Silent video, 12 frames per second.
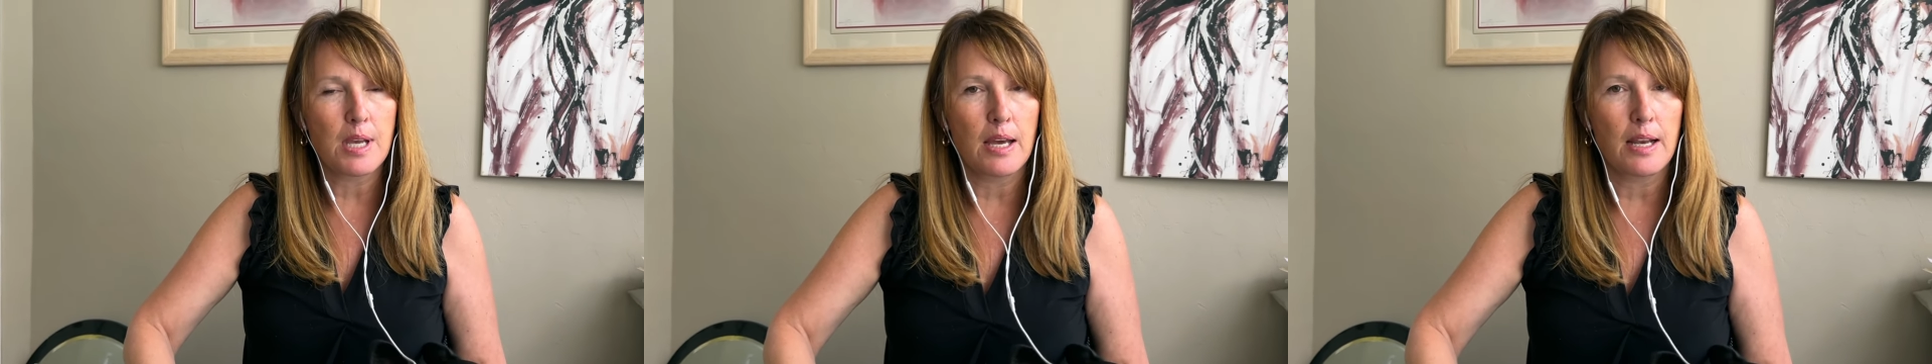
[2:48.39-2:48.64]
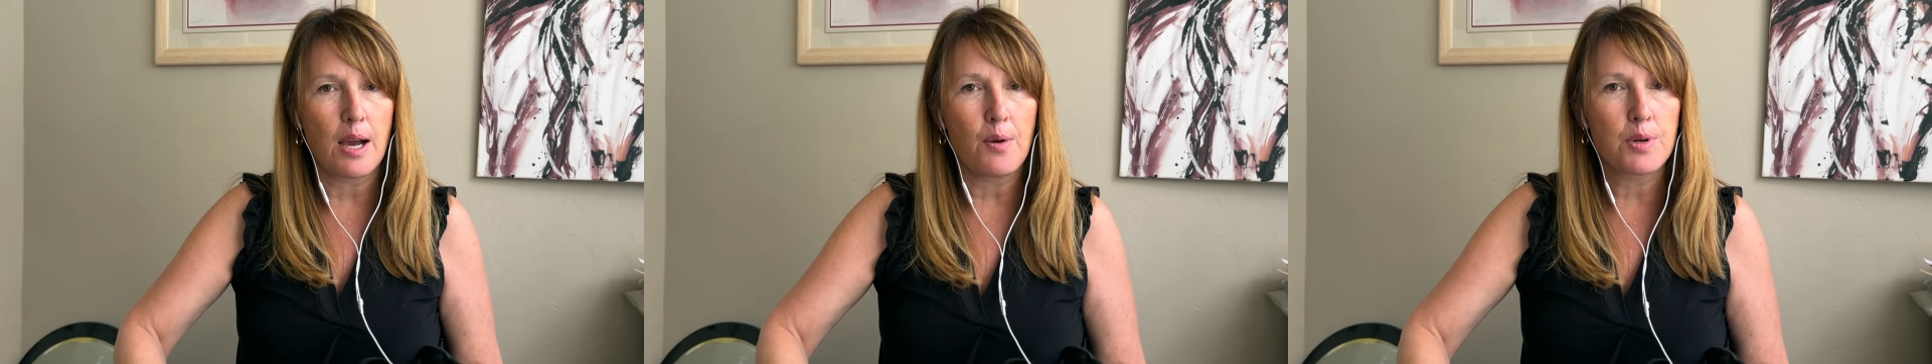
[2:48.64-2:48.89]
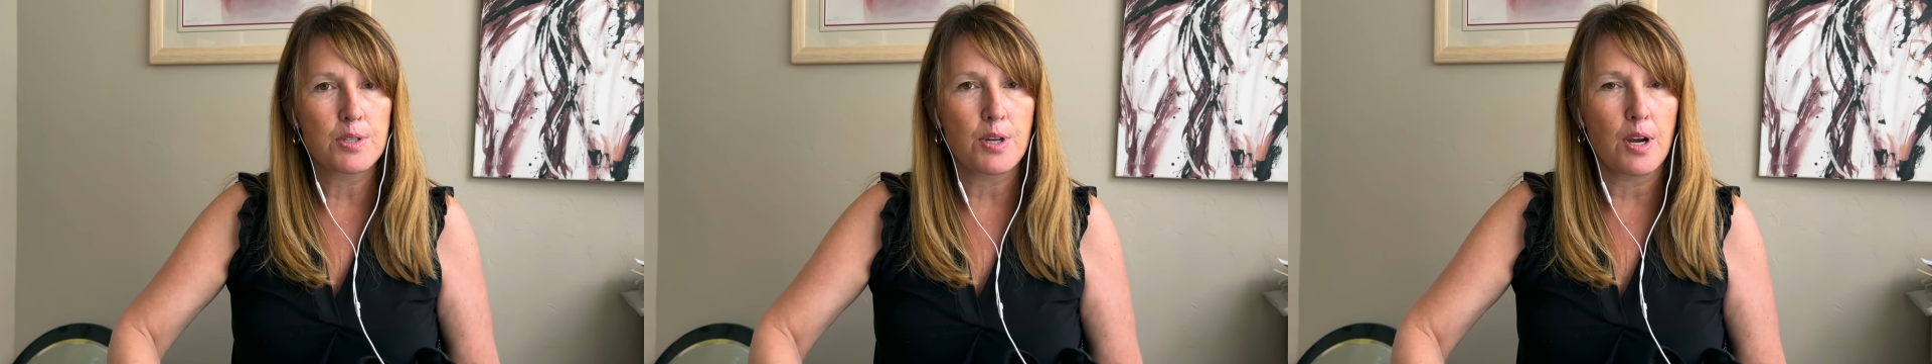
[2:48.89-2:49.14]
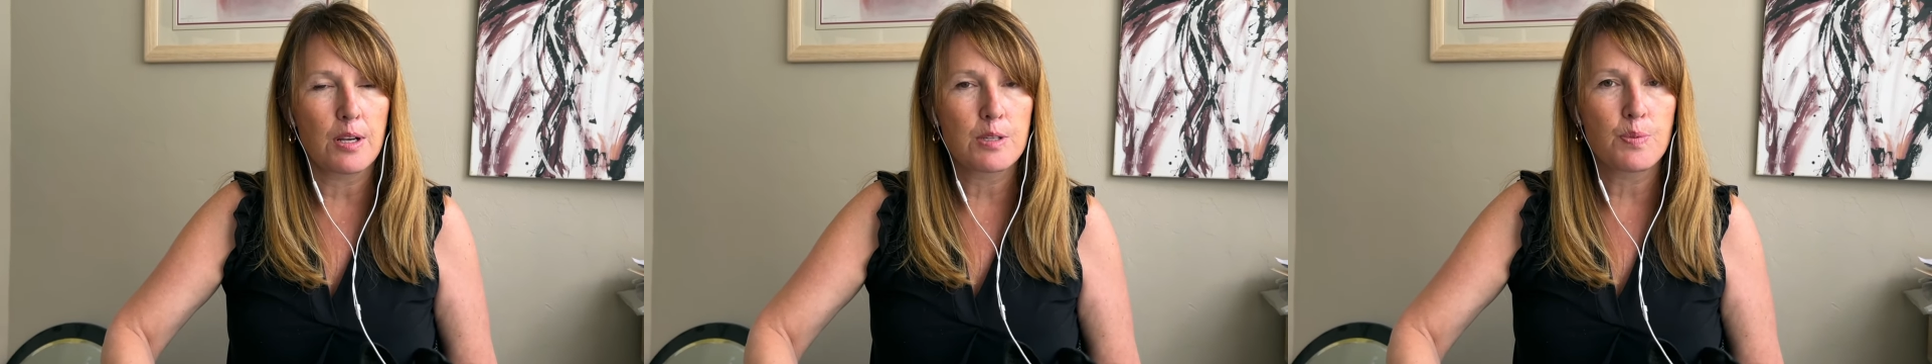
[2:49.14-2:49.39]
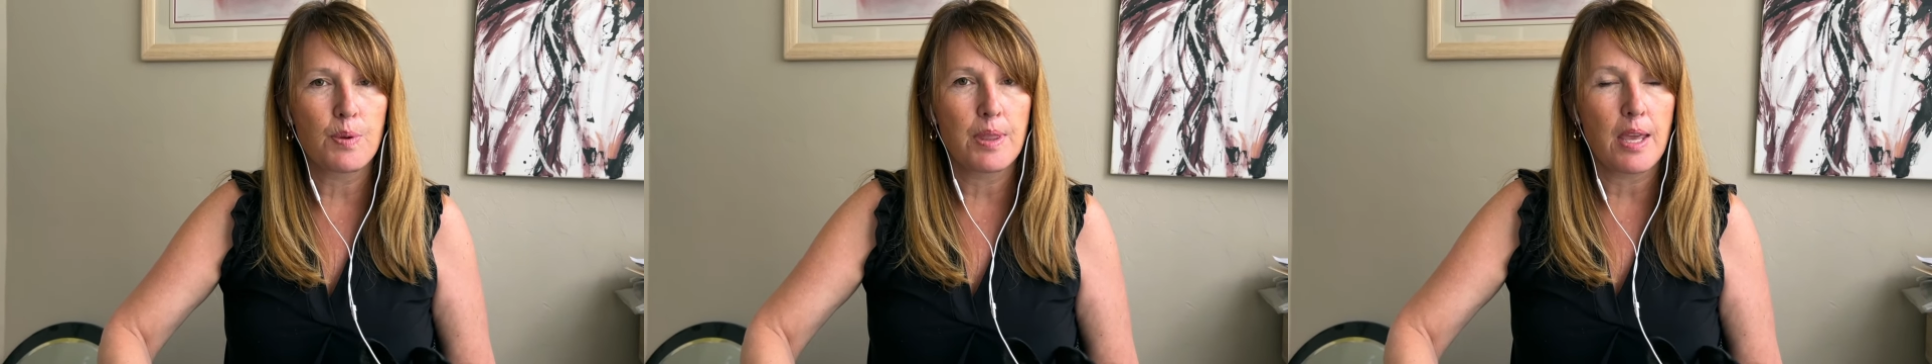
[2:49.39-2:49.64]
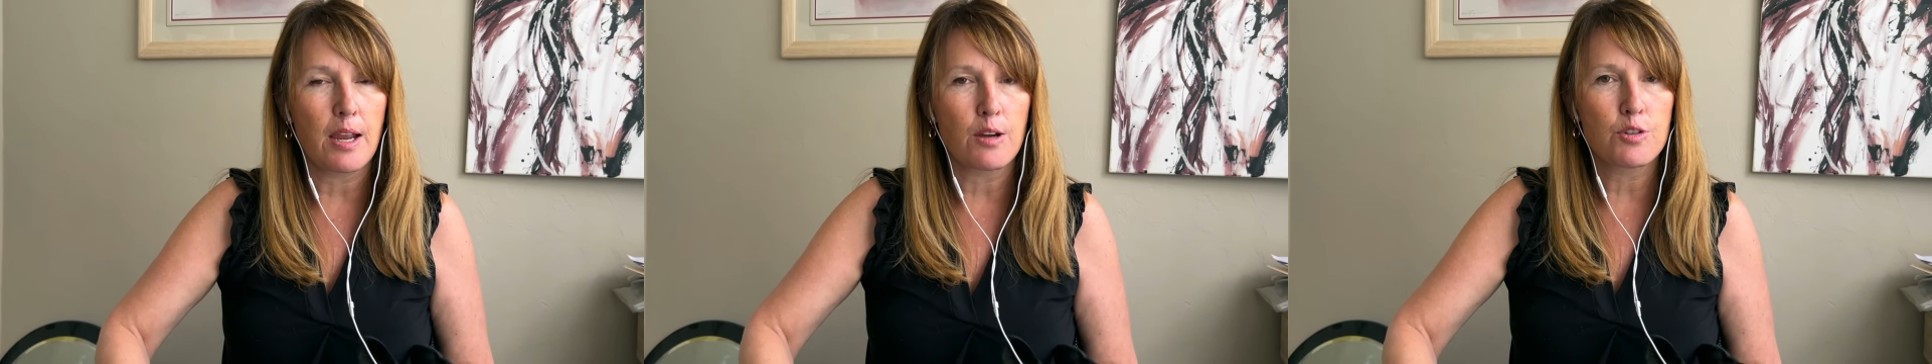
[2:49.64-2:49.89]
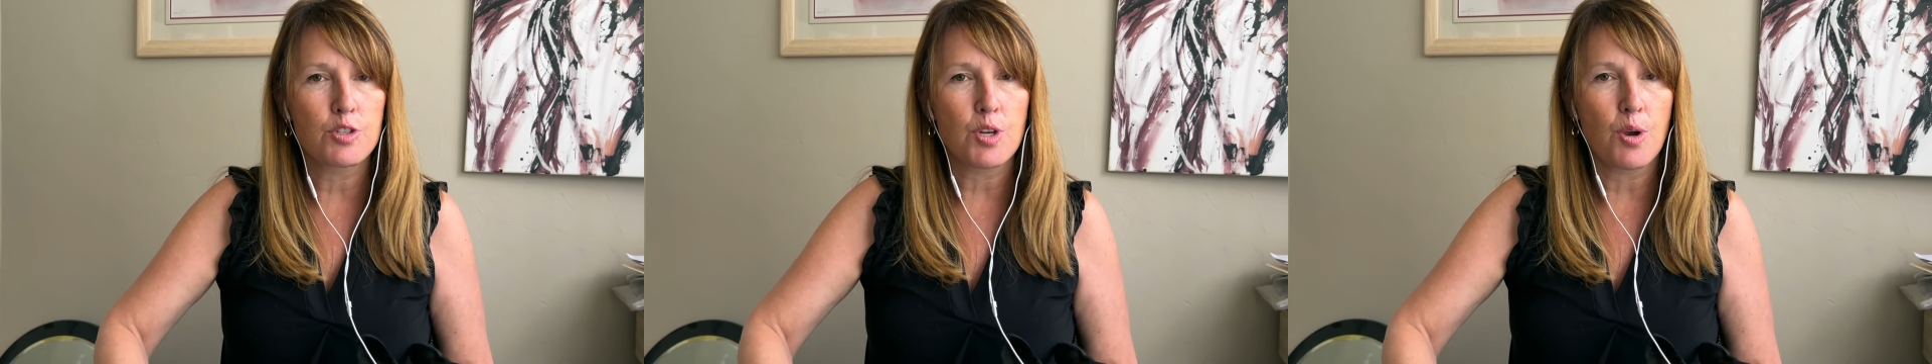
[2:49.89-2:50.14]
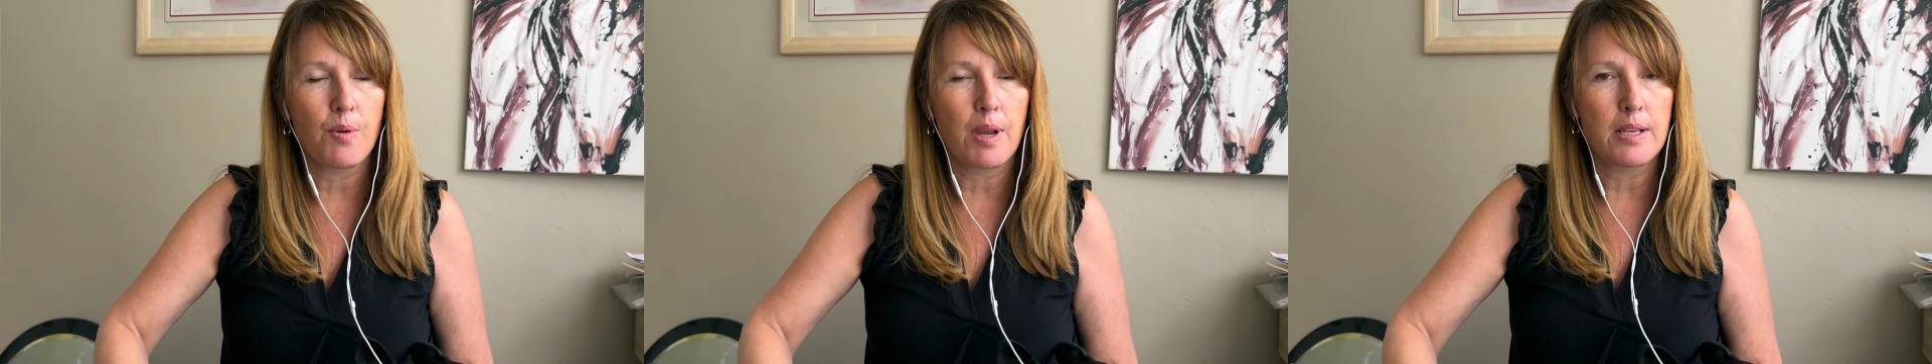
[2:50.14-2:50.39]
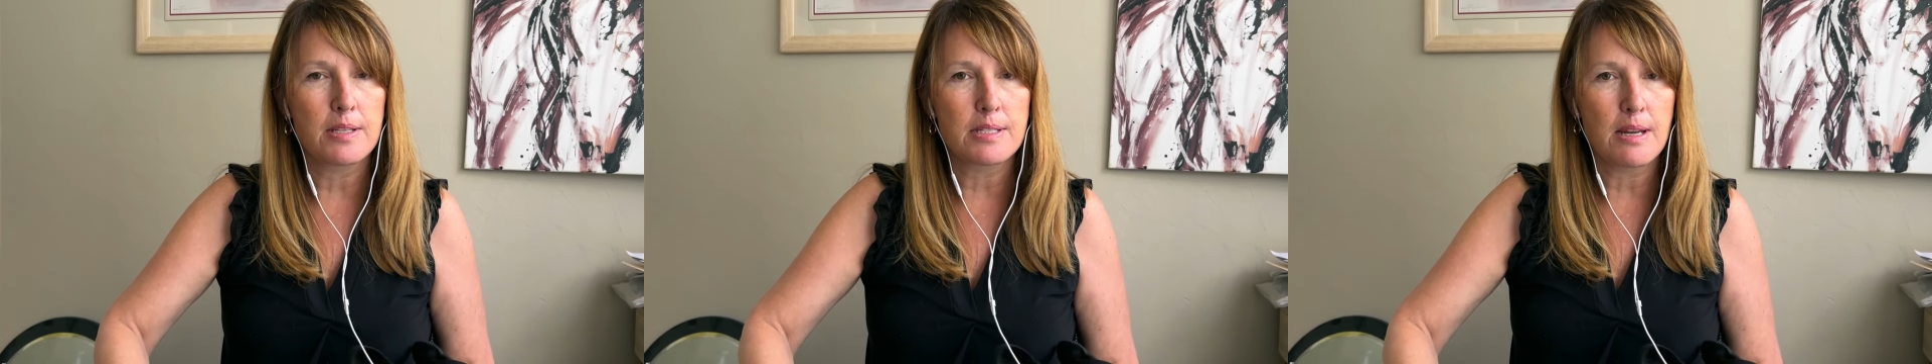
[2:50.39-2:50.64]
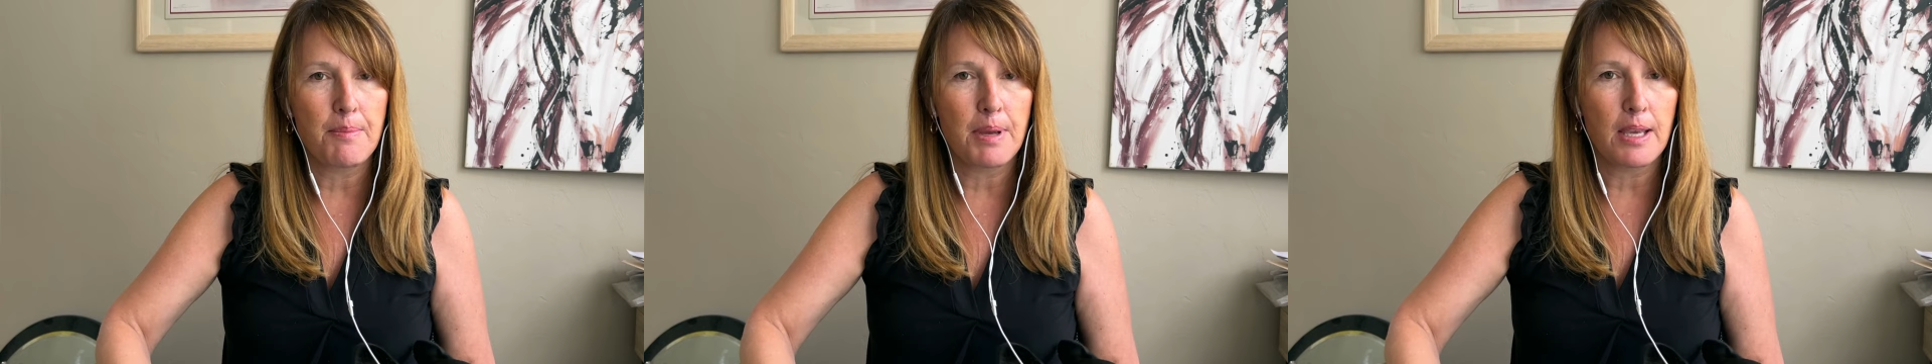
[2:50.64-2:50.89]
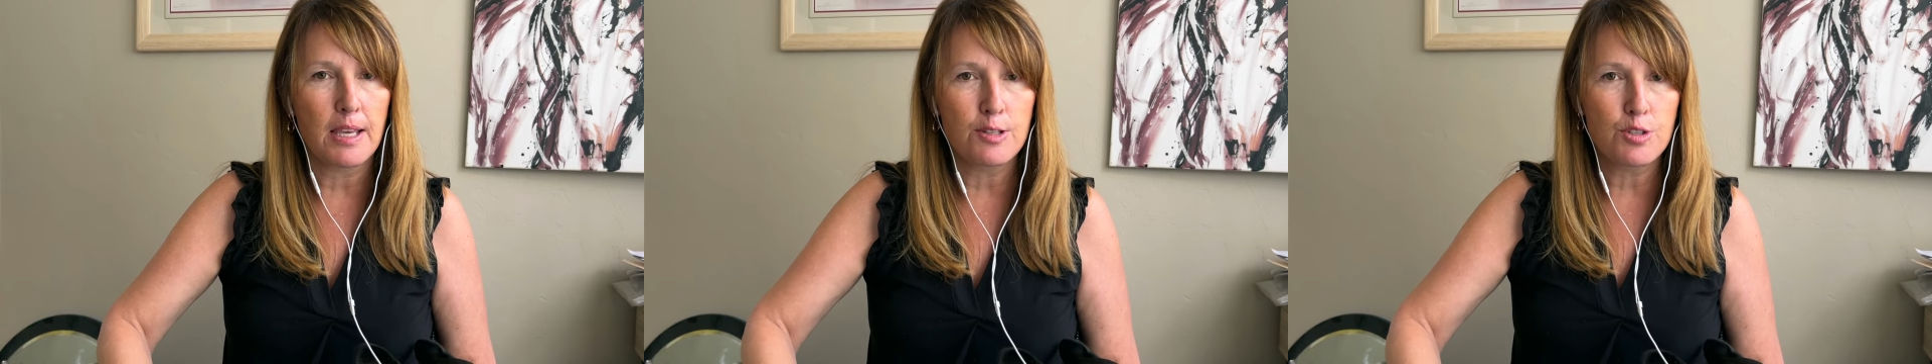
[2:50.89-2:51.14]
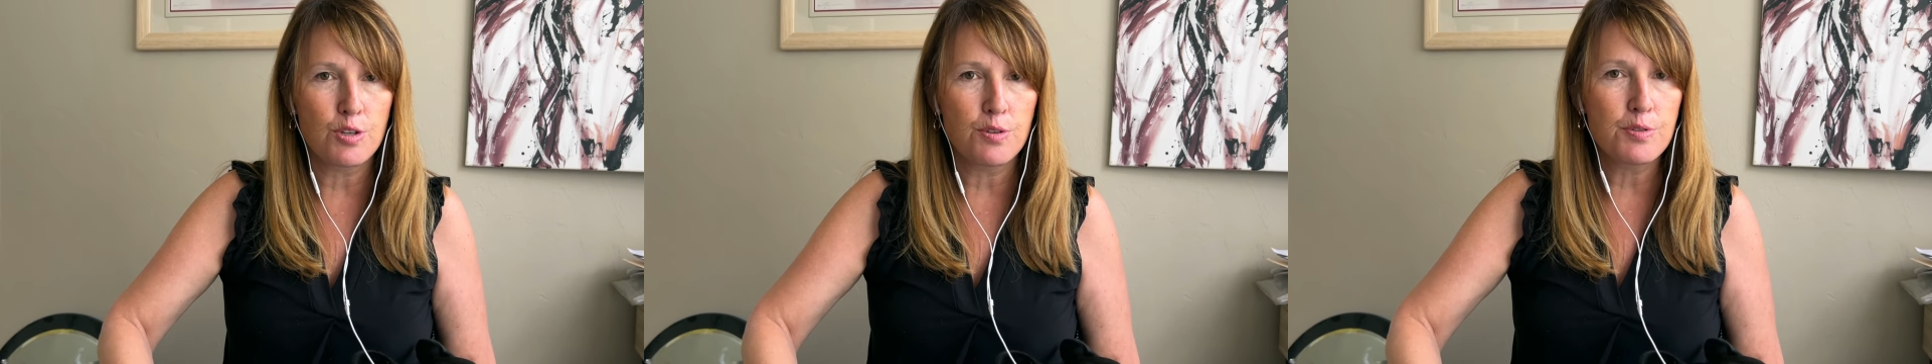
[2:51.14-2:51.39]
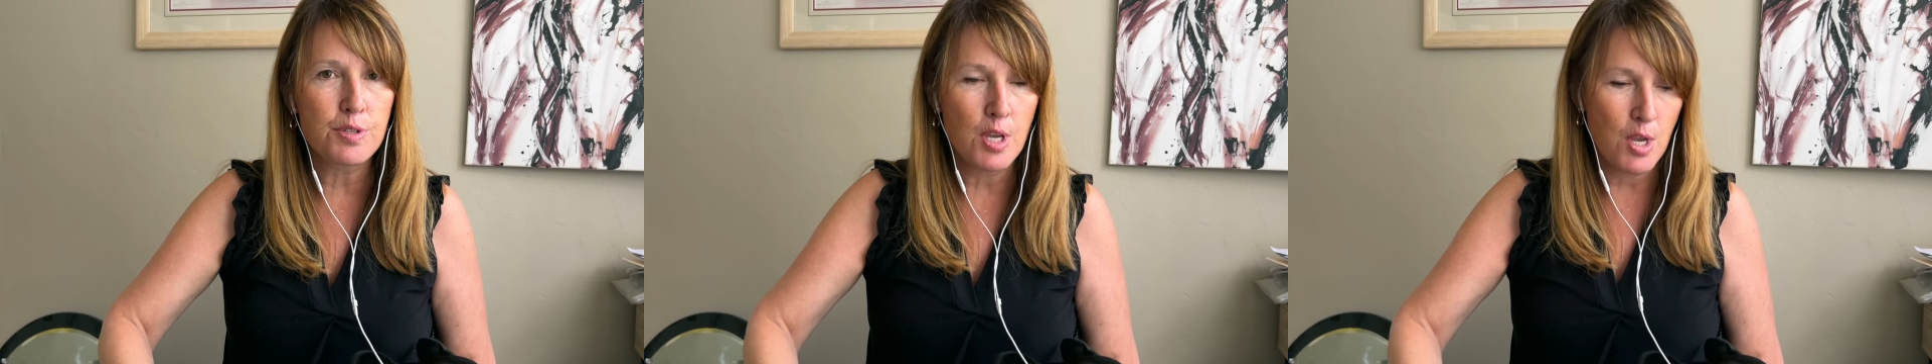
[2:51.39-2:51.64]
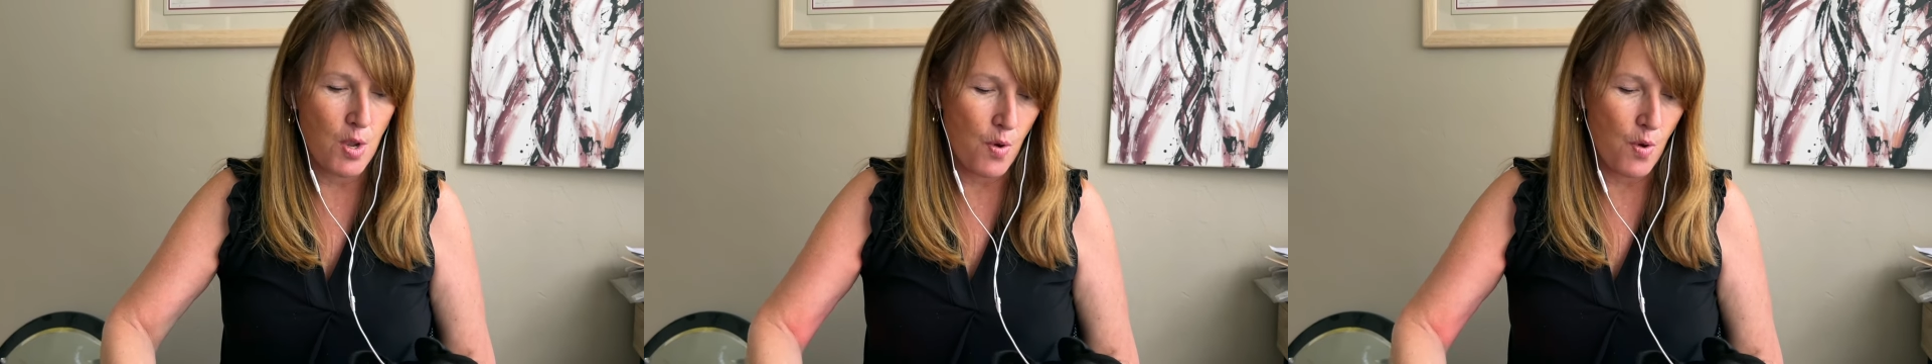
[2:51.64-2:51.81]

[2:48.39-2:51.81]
on our dogs when they are showing stomach issues.